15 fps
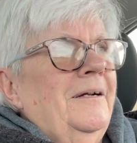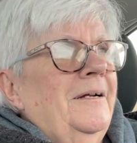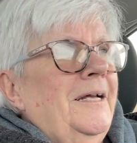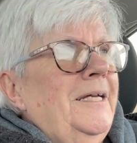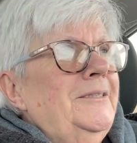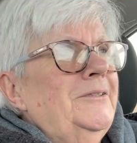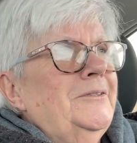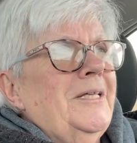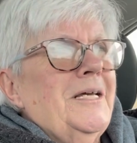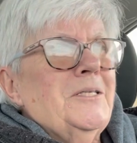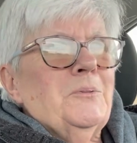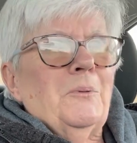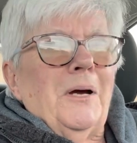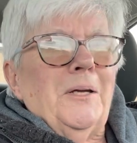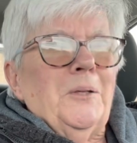He says,
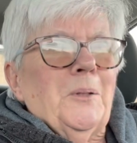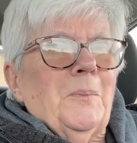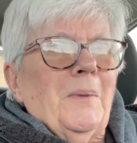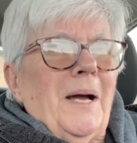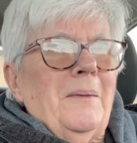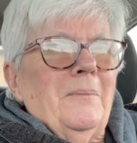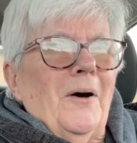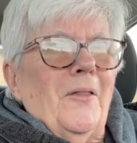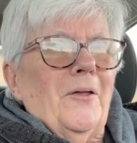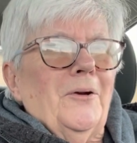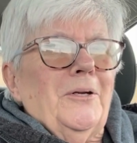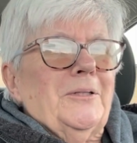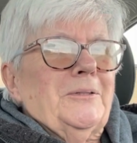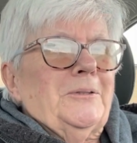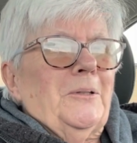that's why you're my mother.
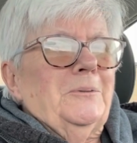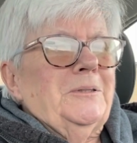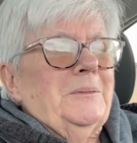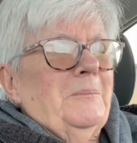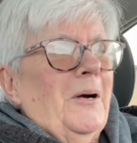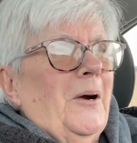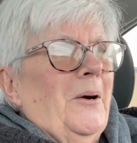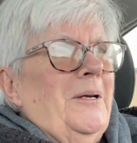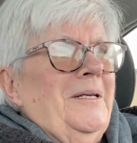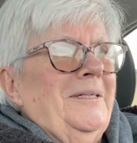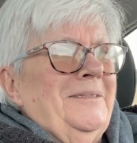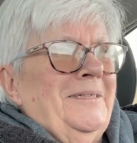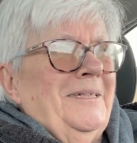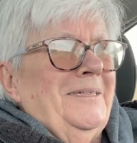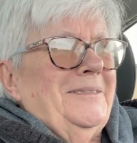You're so smart.
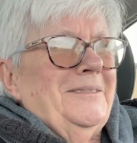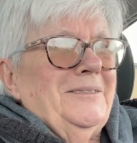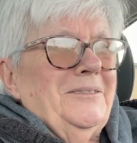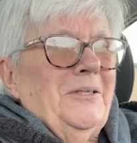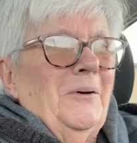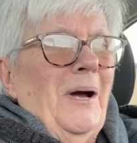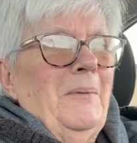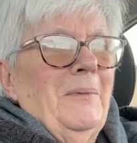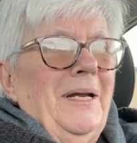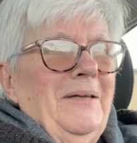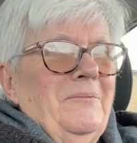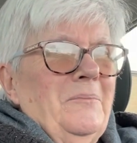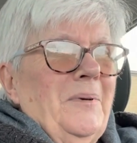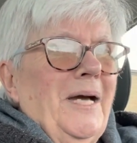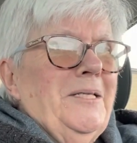He says, you know, I might
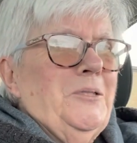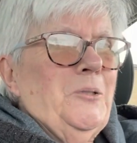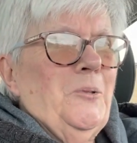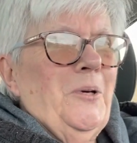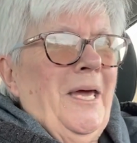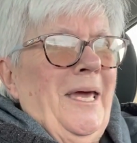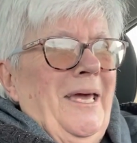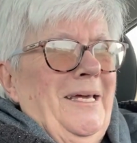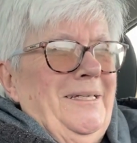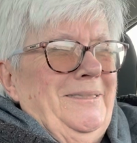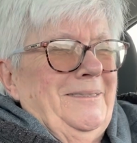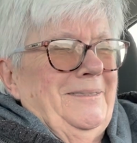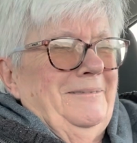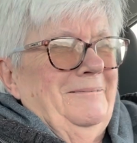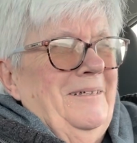even buy two
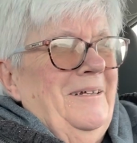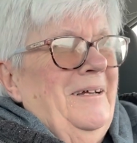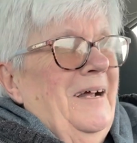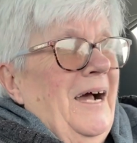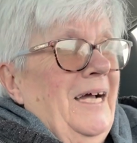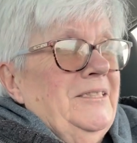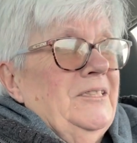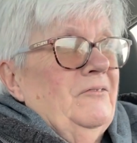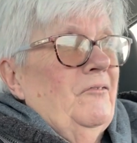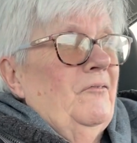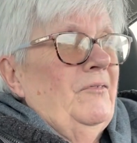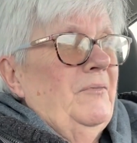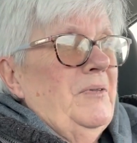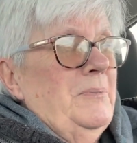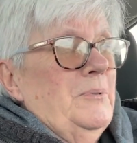cakes. I says, for
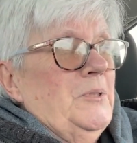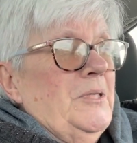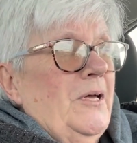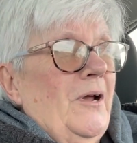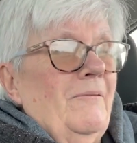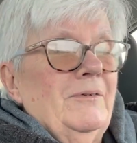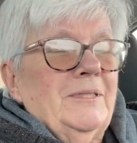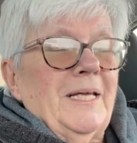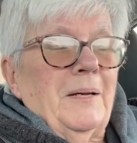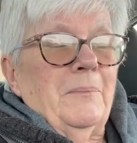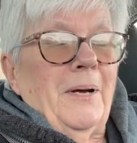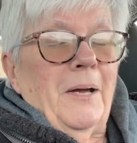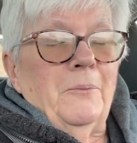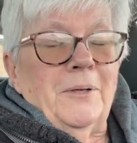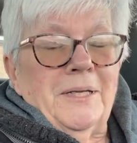50% off, it's like
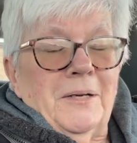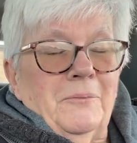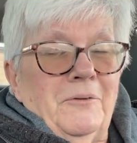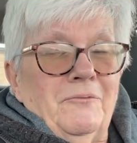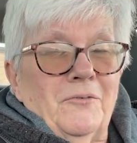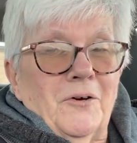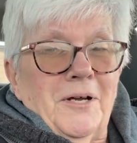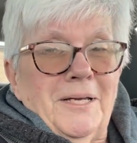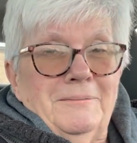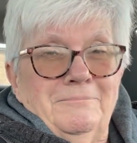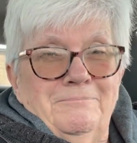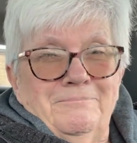buy one, get one free.